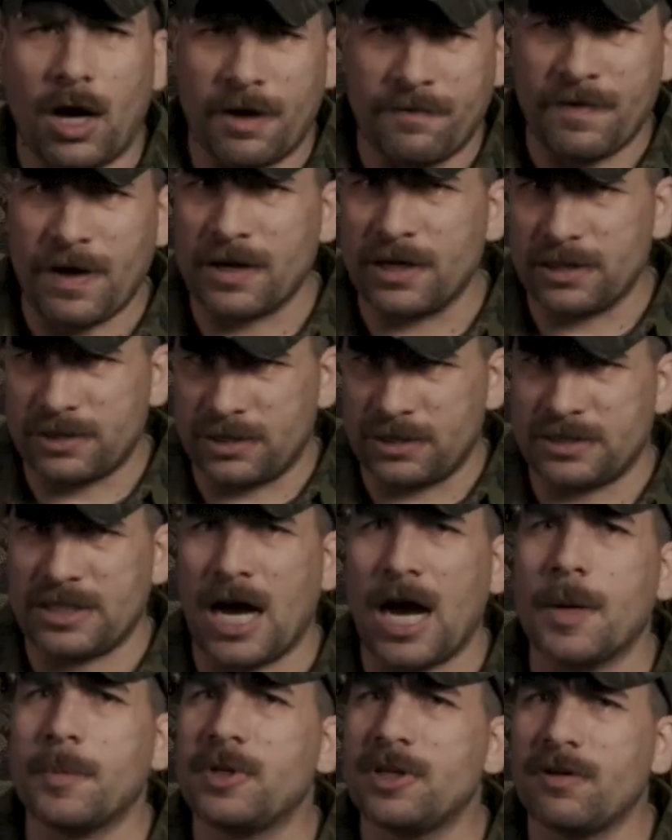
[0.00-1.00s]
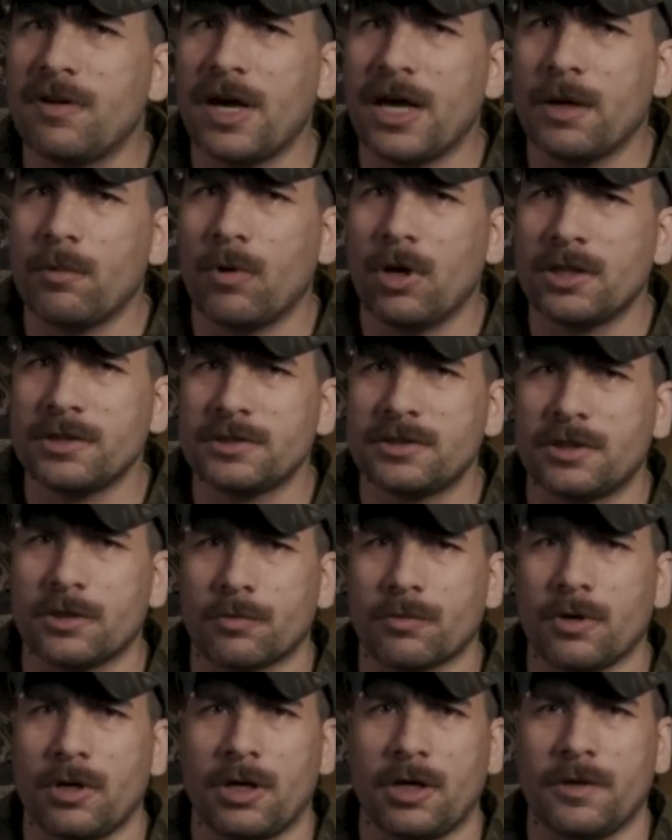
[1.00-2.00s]
I found that the time delay ones, they
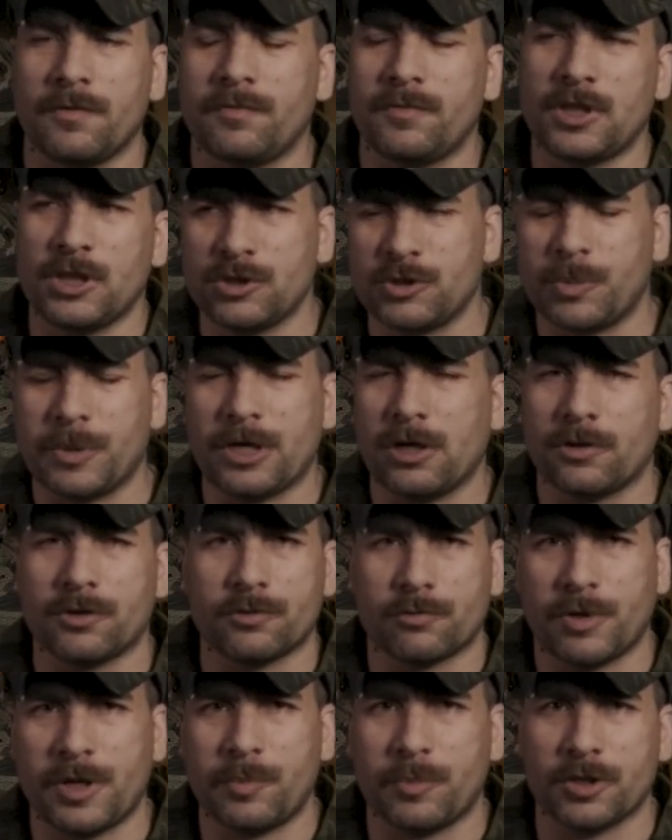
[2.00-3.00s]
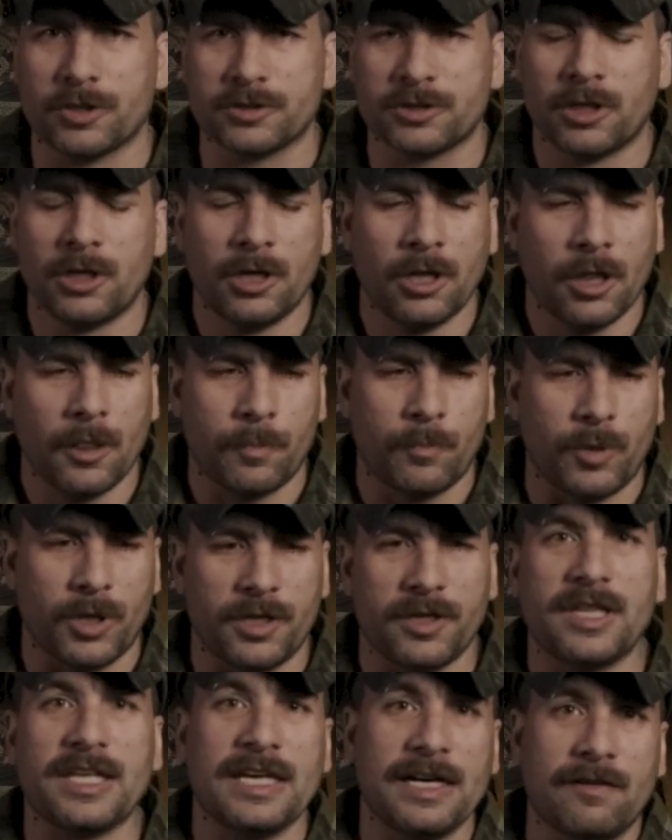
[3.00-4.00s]
used to be called the Reapers,
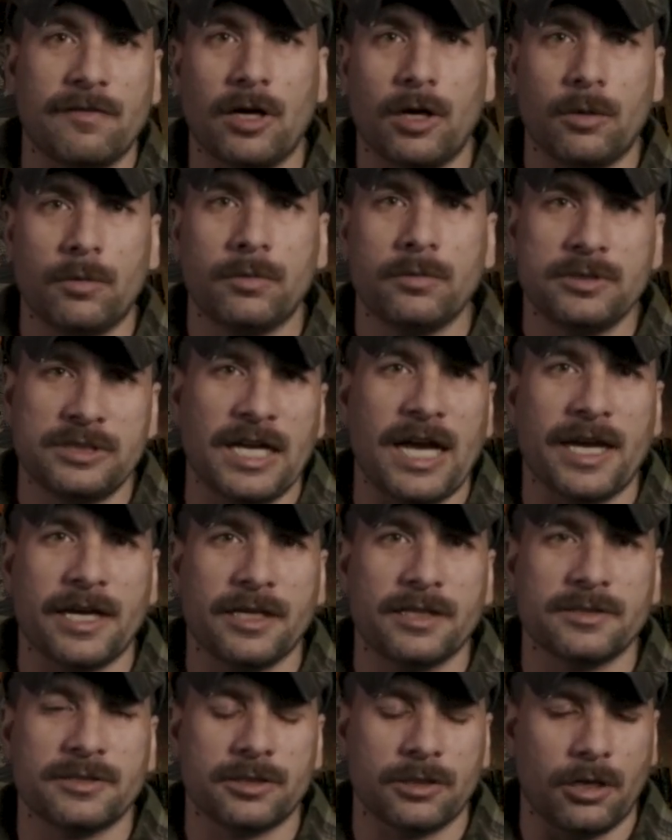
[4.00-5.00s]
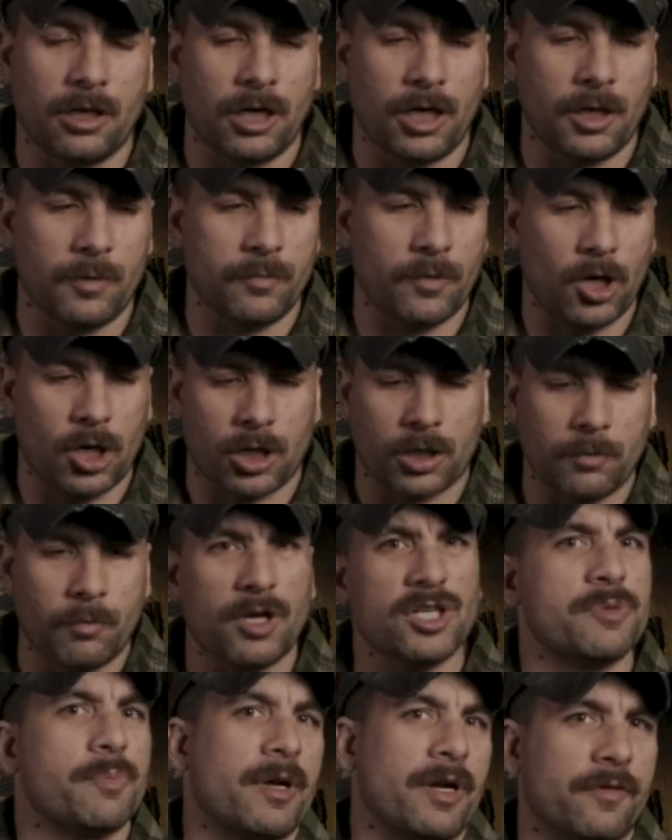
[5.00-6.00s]
but the yellow TAGINNs are
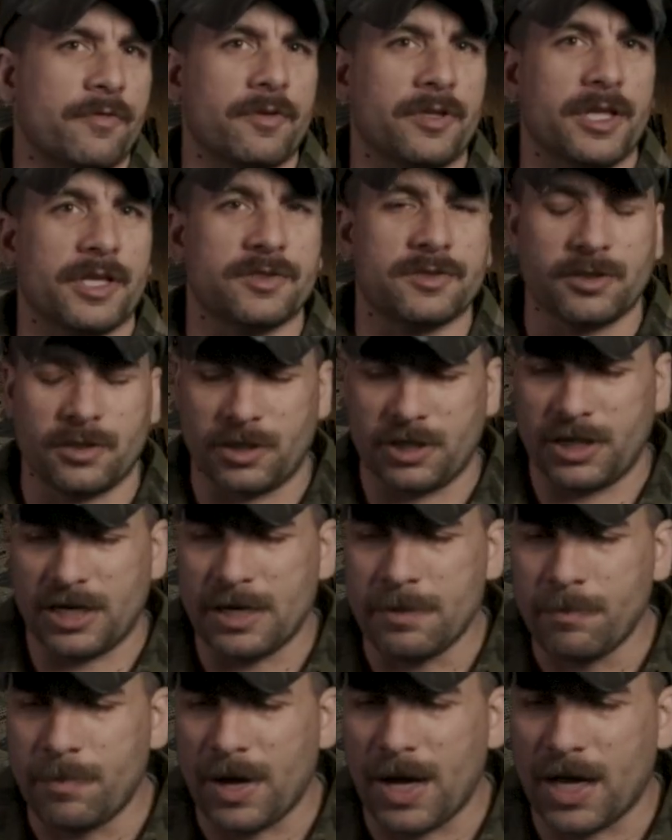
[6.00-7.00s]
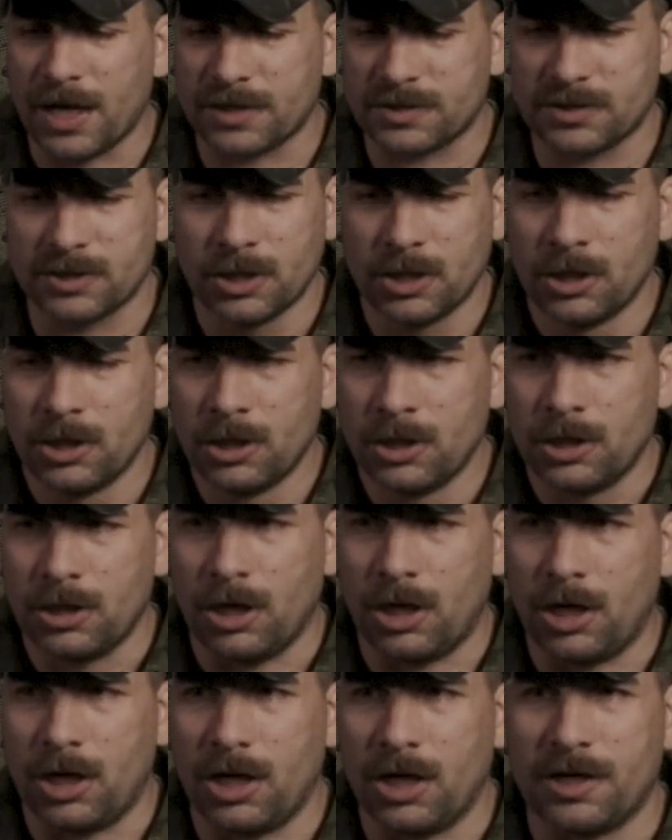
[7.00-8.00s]
much better for this. The impacts,
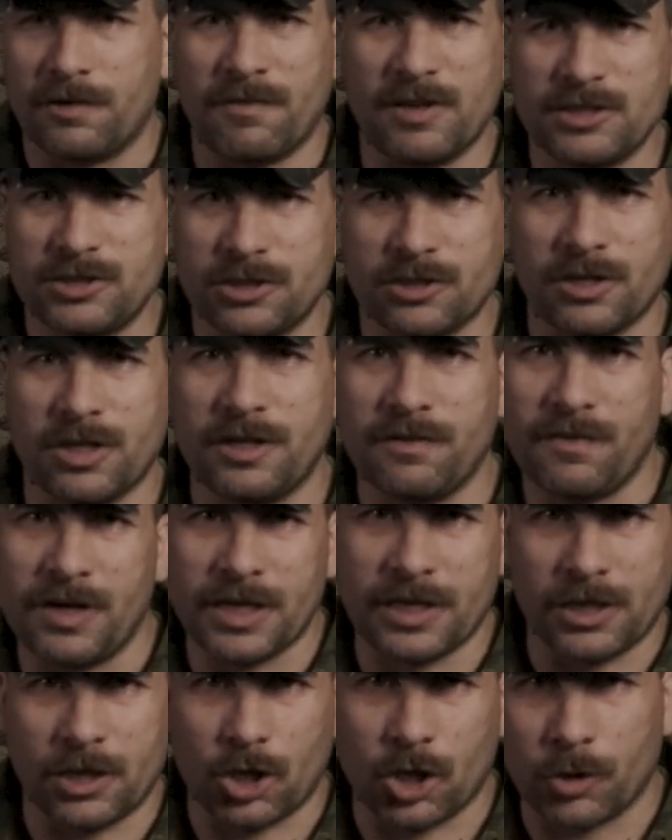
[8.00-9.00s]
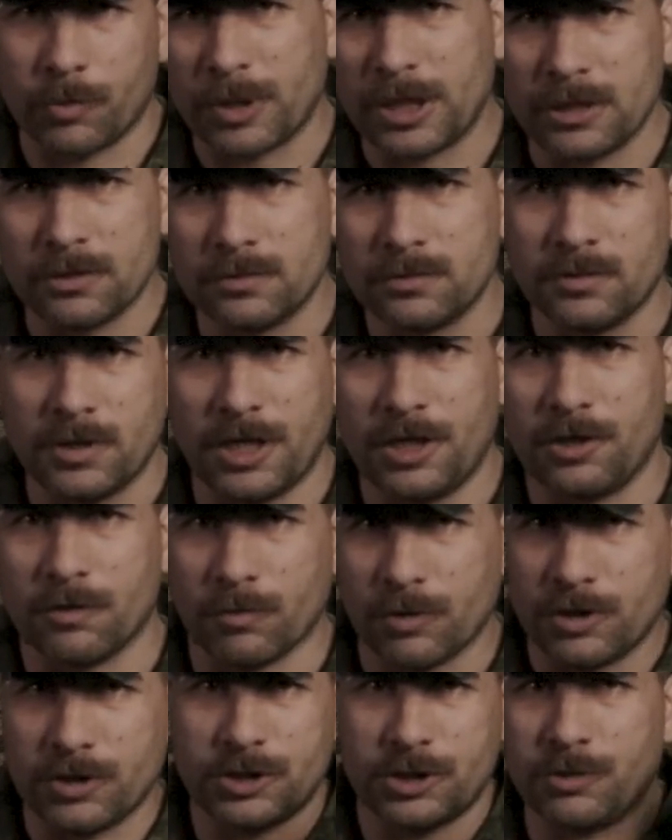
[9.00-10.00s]
unless you're in like an urban and you're
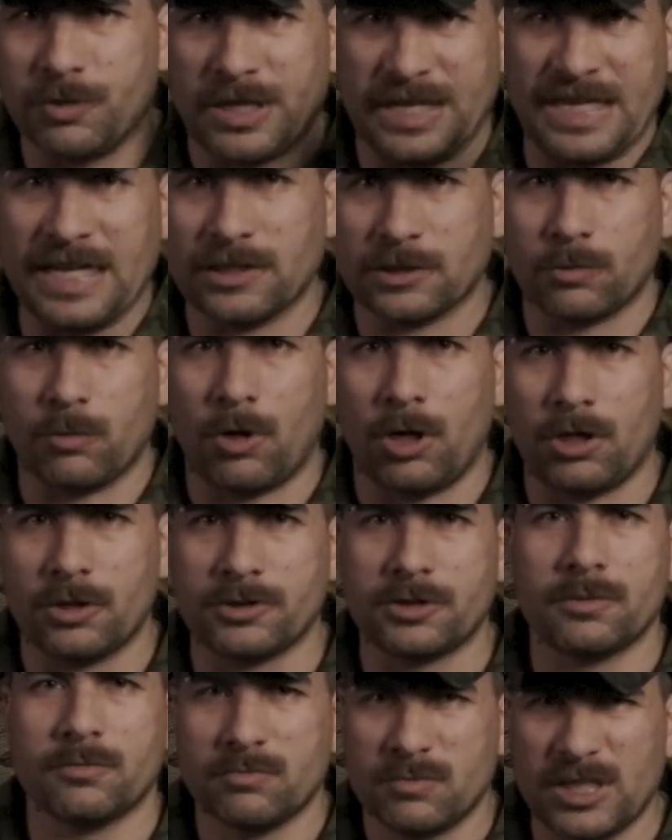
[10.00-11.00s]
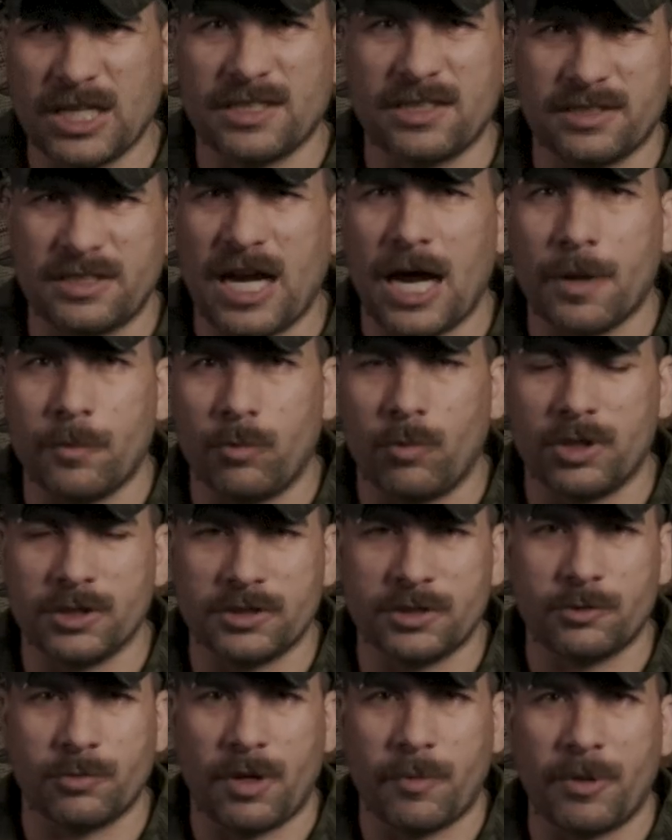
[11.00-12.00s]
really shooting against walls, get the timed
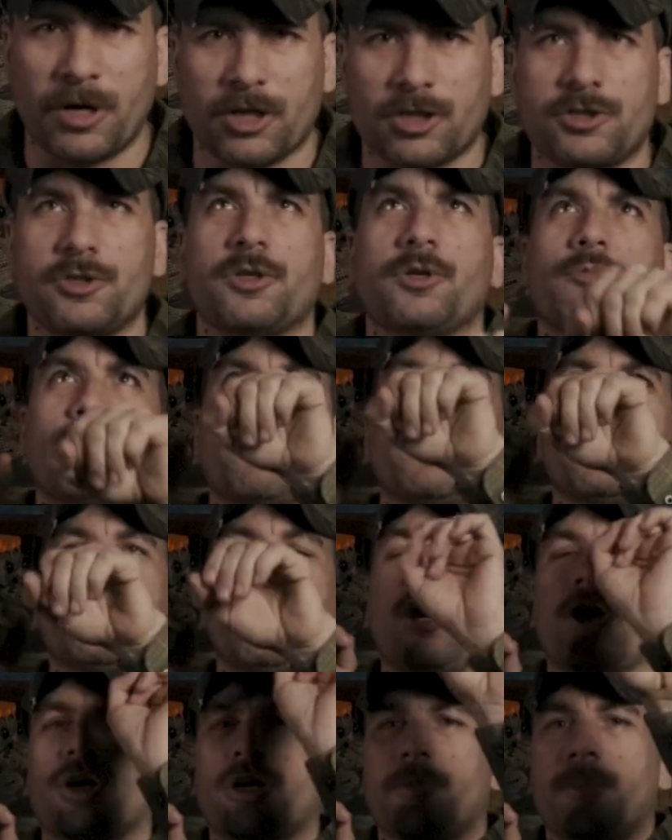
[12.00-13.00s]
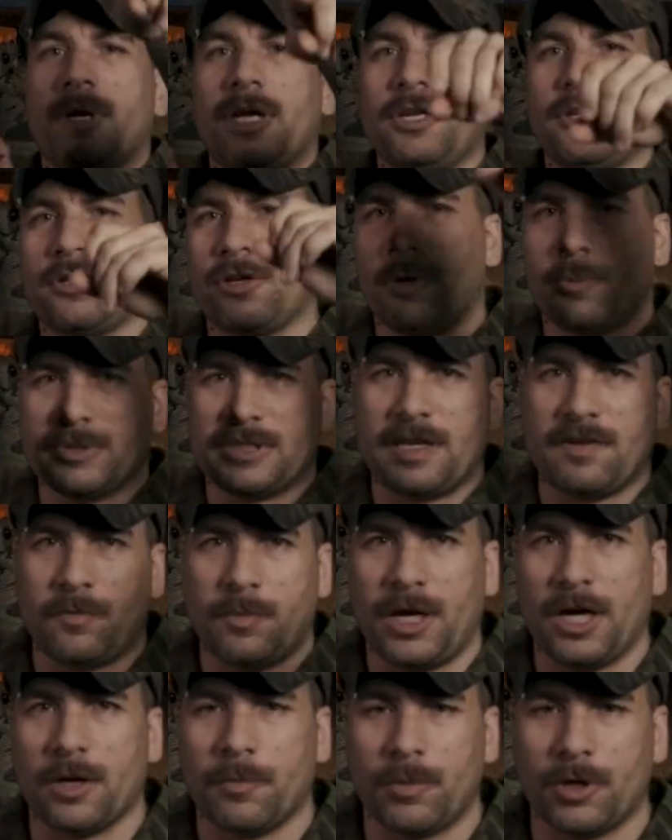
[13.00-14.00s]
ones. It's way better because you can really arc them in. You can almost have
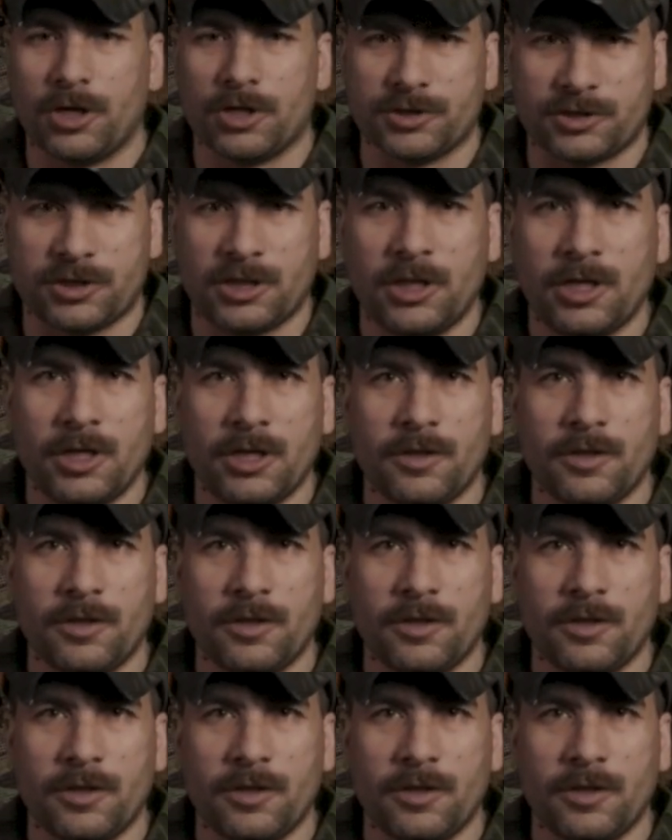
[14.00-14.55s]
them air burst.